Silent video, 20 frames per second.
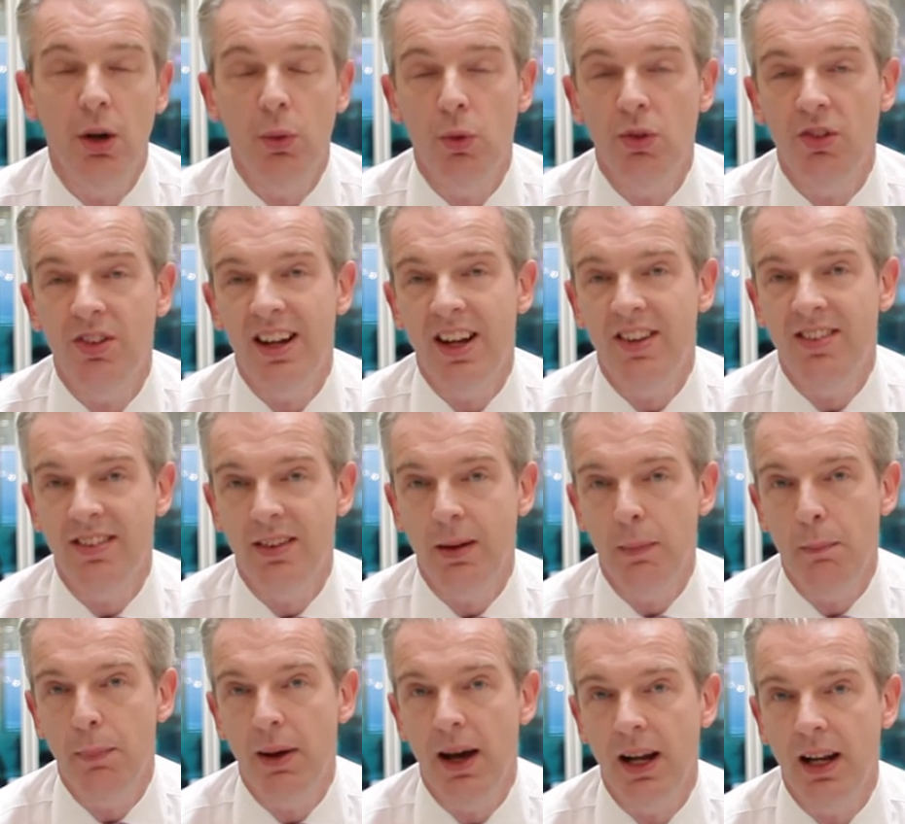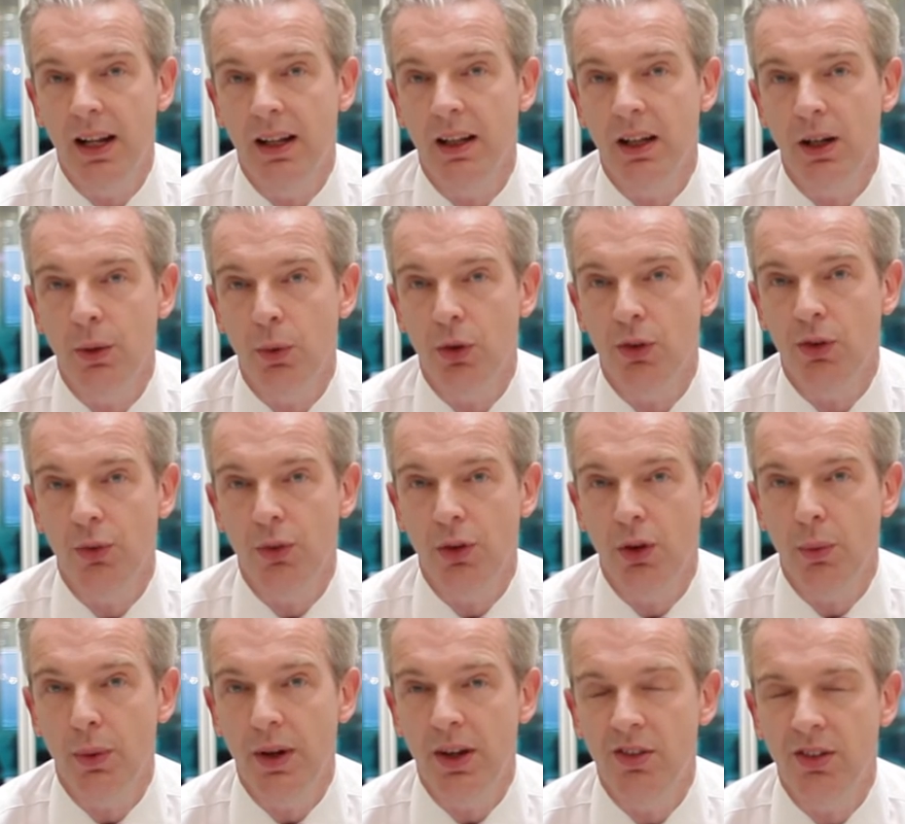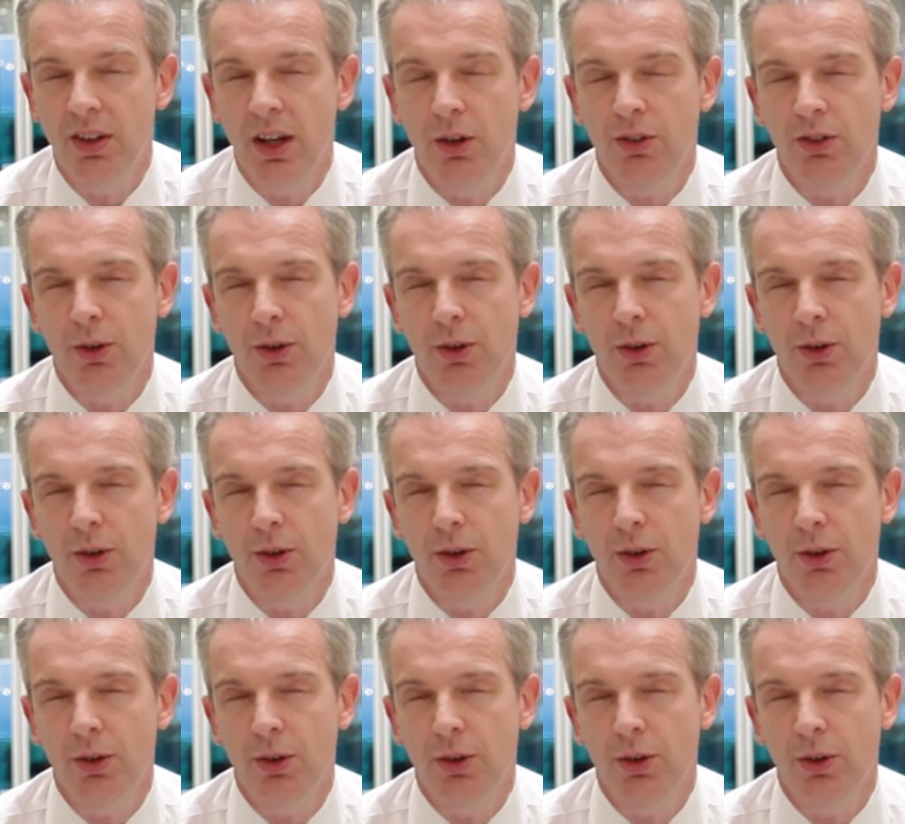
was less compelling than it was a few weeks ago.